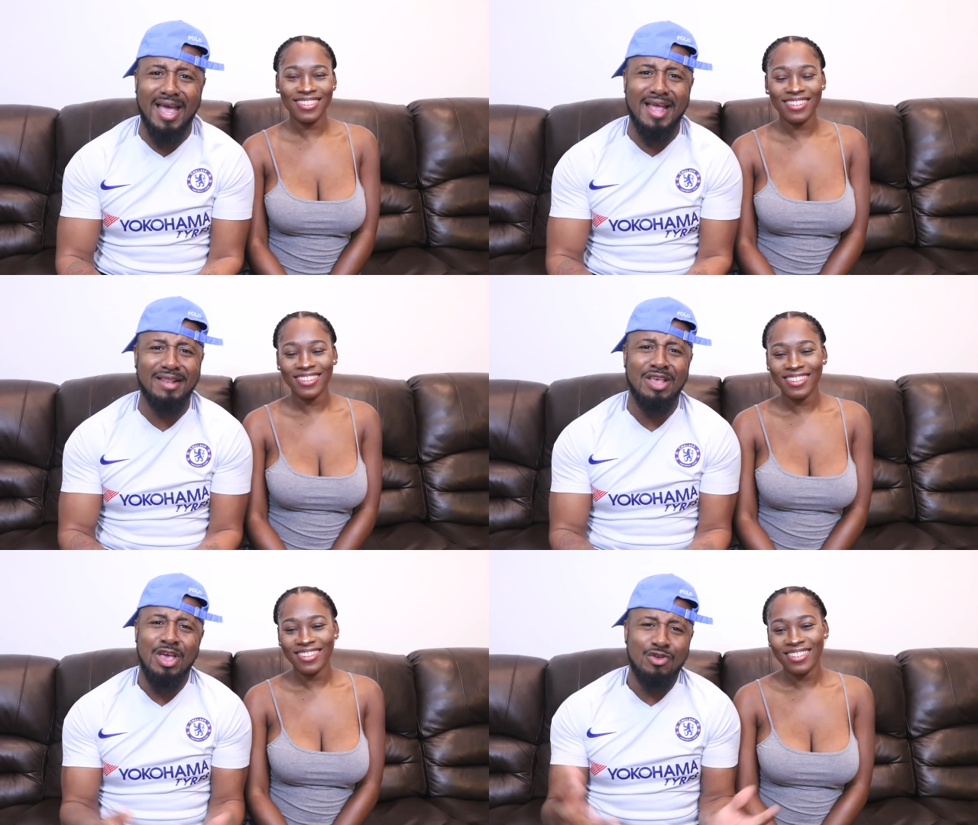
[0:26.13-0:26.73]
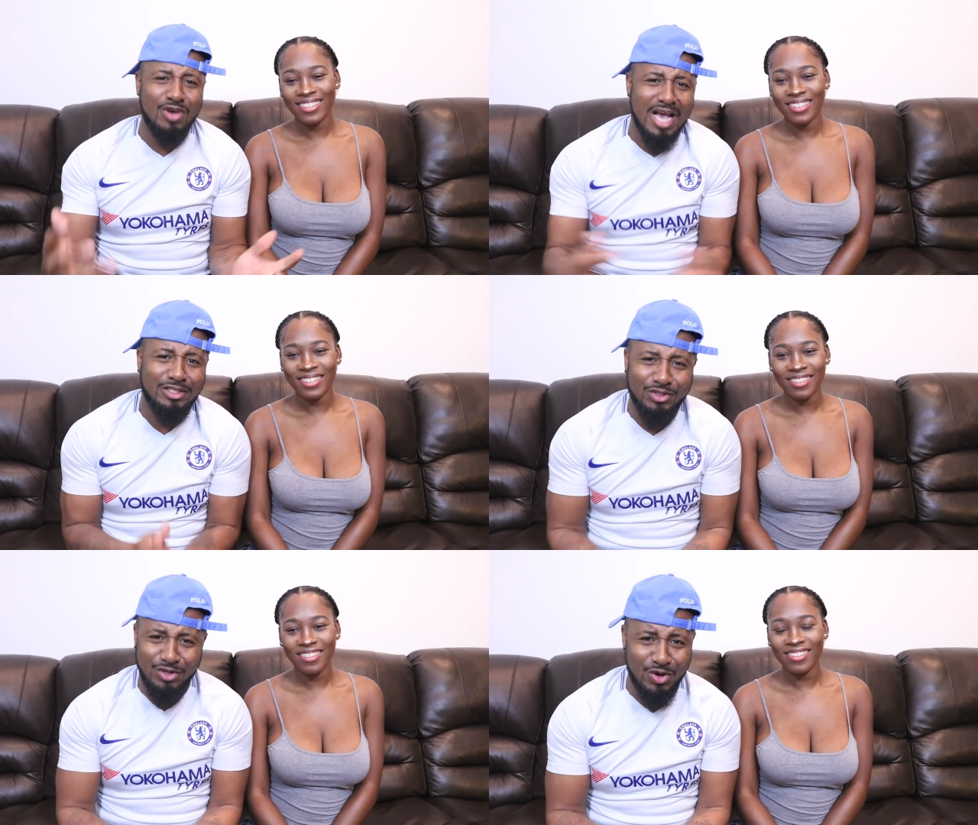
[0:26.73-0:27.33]
Speaker 1: and you
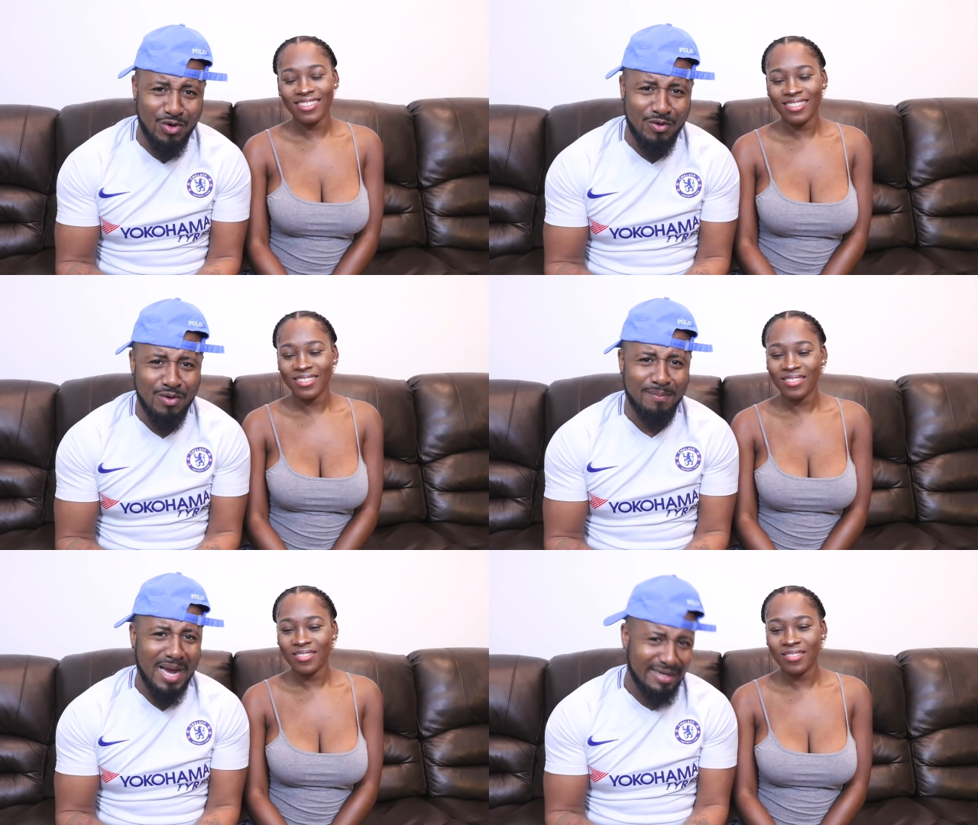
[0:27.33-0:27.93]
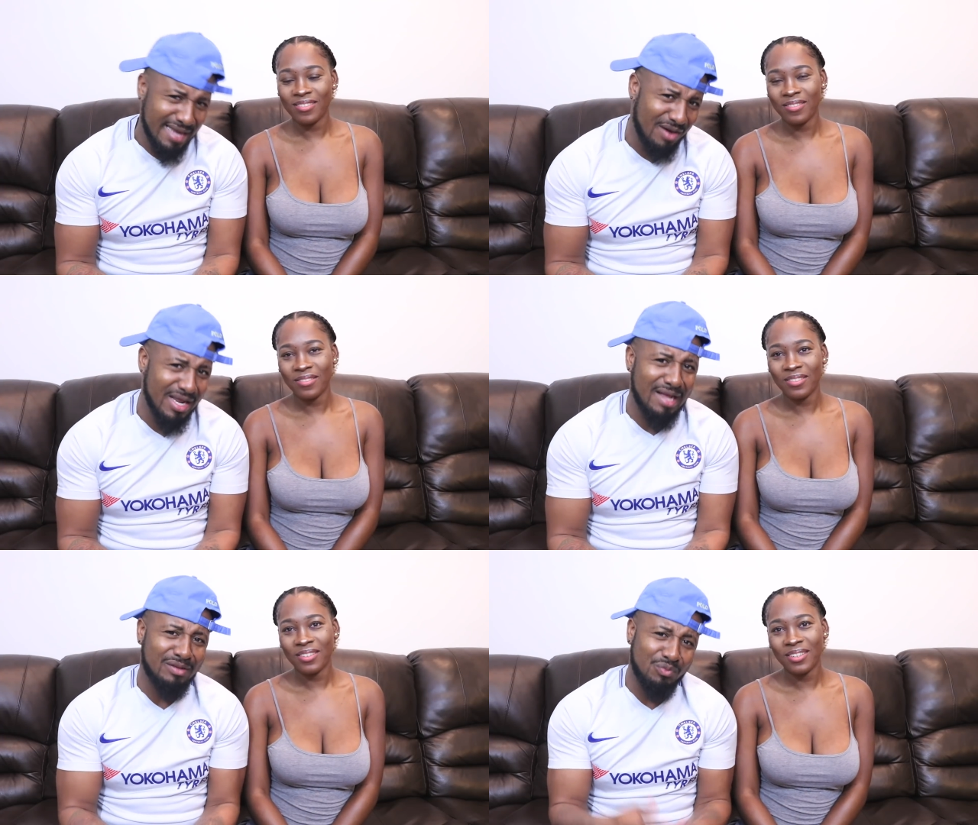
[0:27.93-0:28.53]
guys should know by now
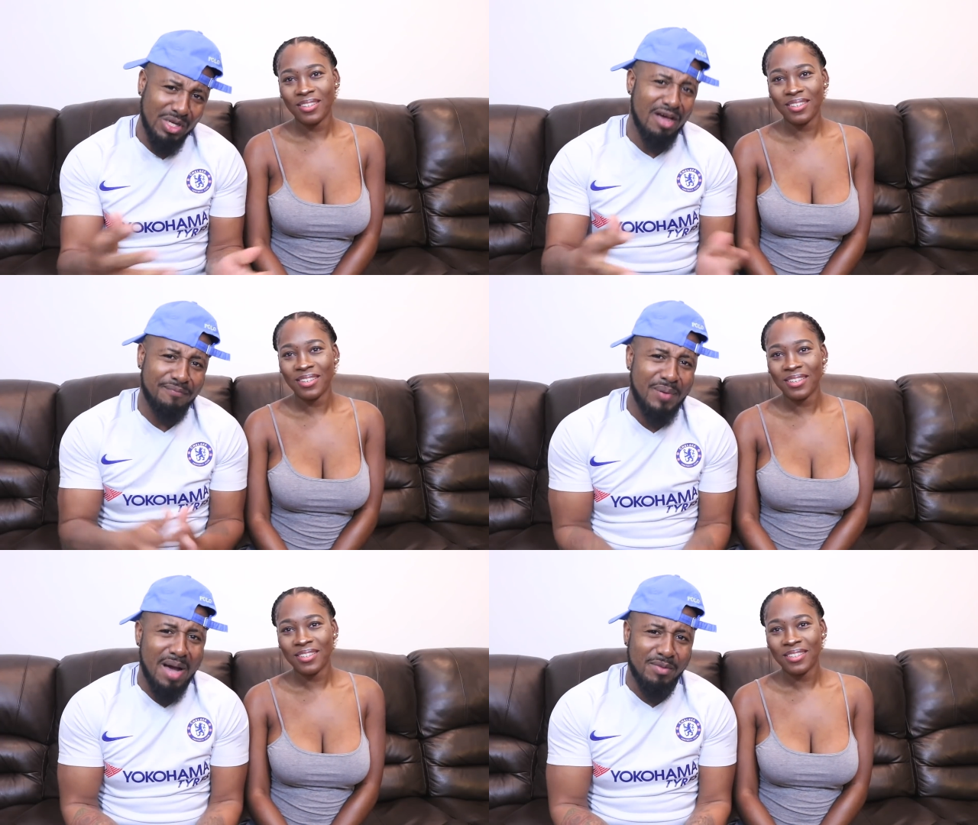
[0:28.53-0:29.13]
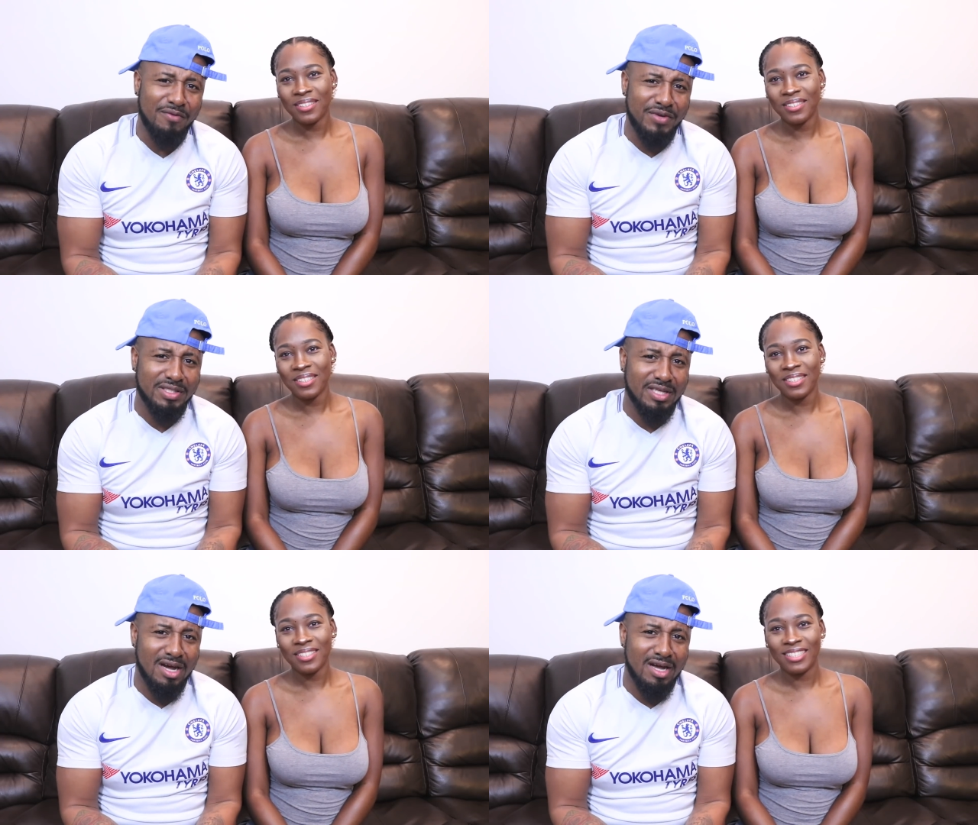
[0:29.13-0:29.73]
that we love Pabllo
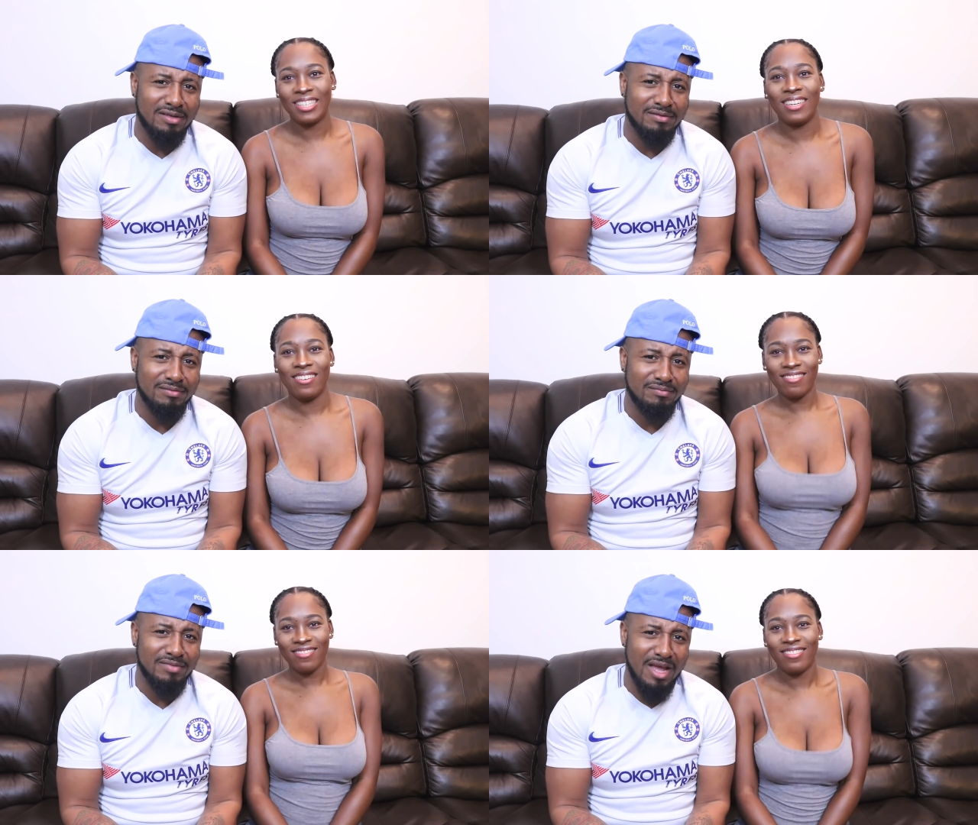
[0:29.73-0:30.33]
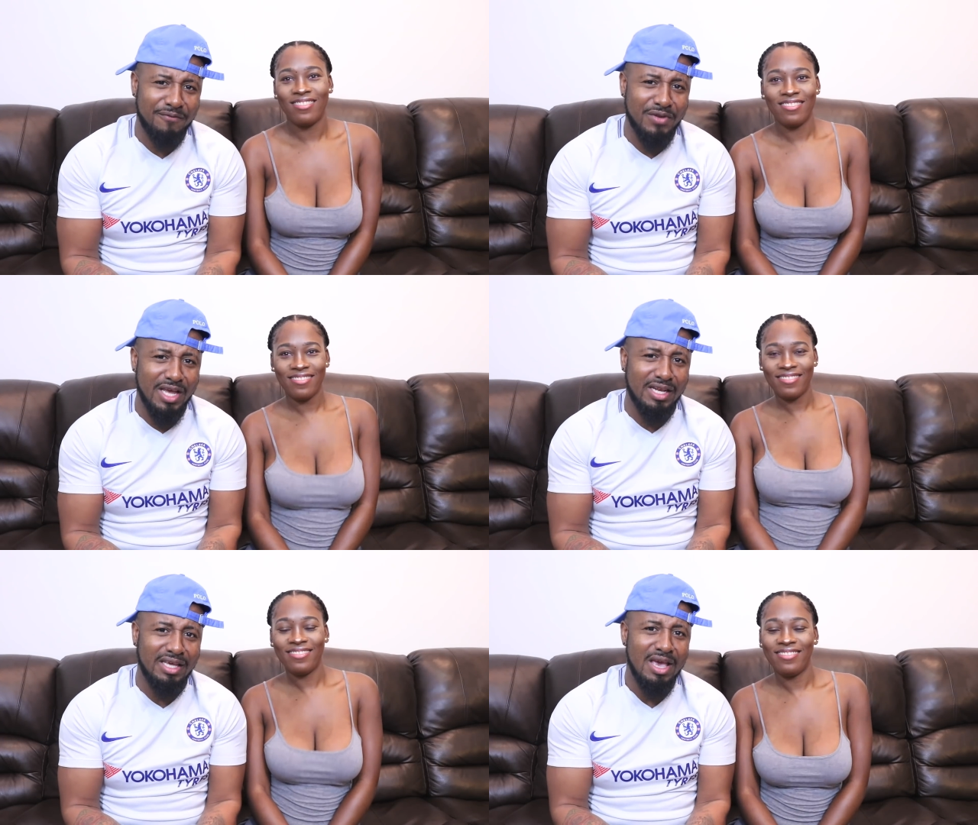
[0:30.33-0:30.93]
Vittar.
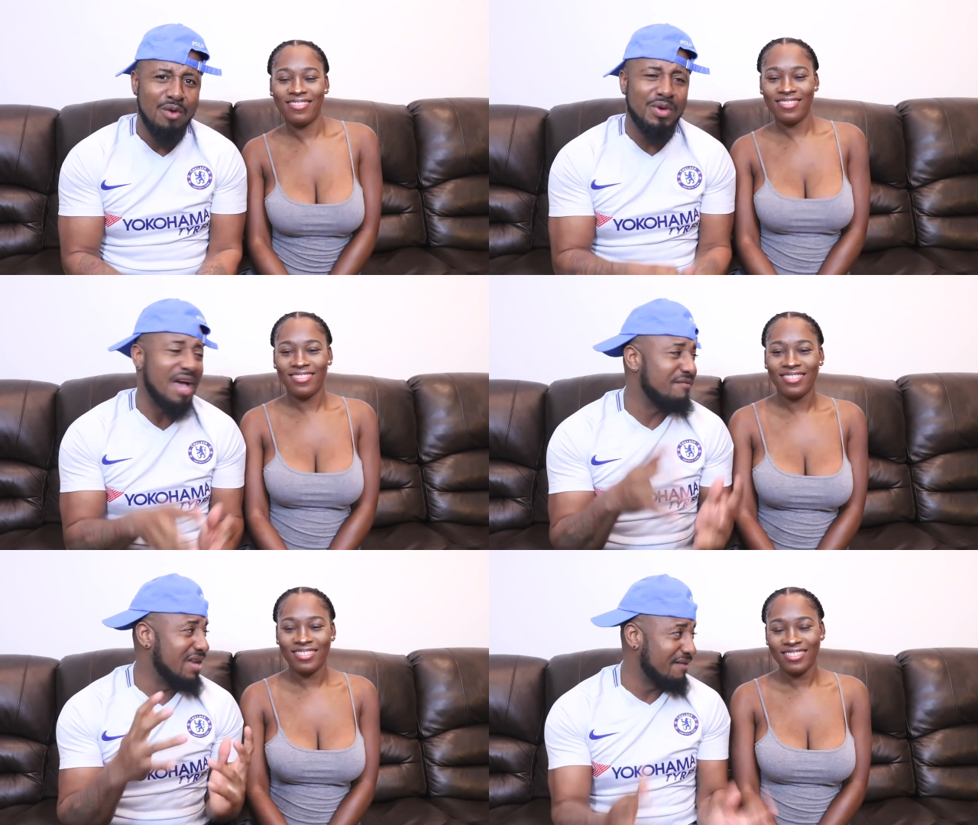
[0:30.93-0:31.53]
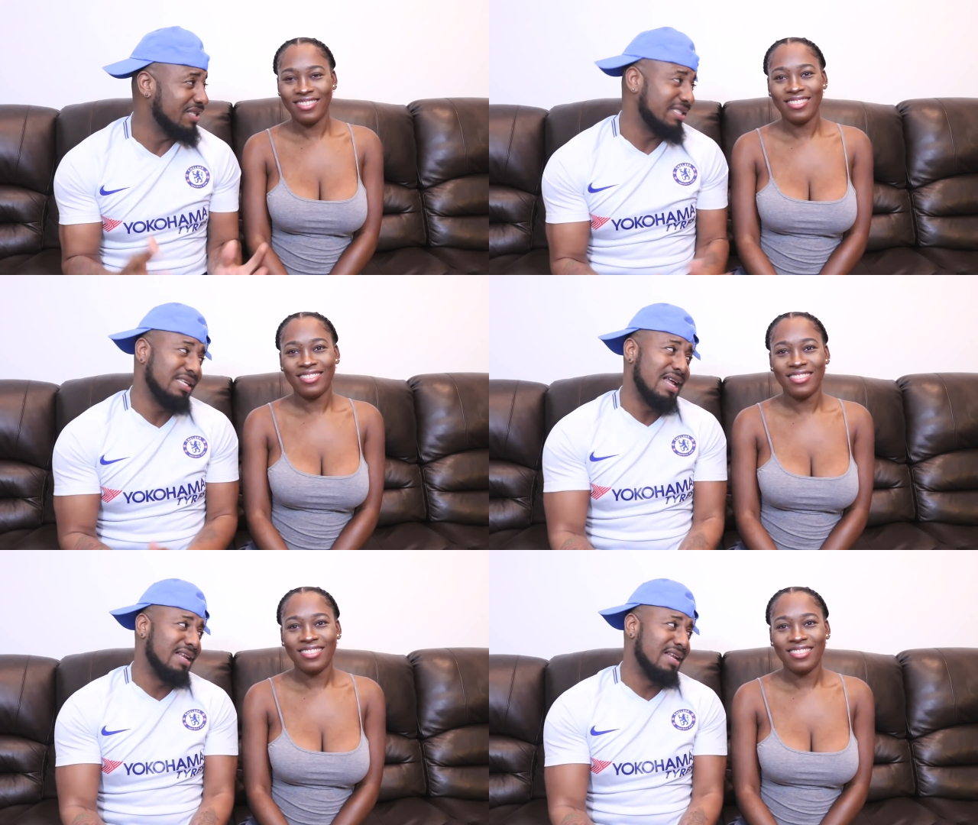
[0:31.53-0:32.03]
Definitely. We have never seen